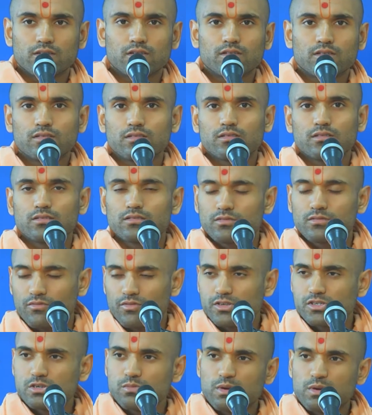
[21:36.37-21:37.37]
Vajibai
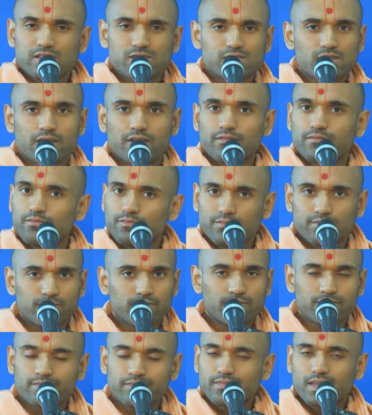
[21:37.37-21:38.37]
said,
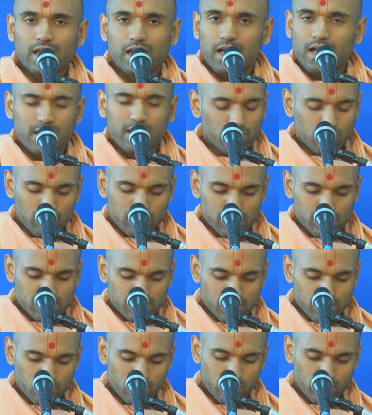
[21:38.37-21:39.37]
I don't want to see you
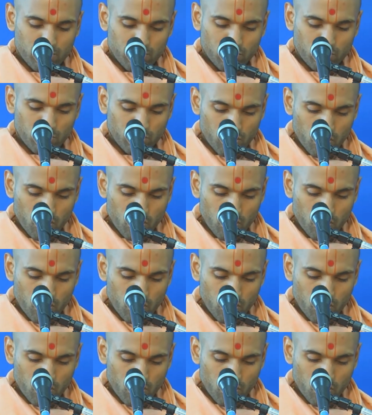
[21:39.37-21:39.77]
anymore. Go away.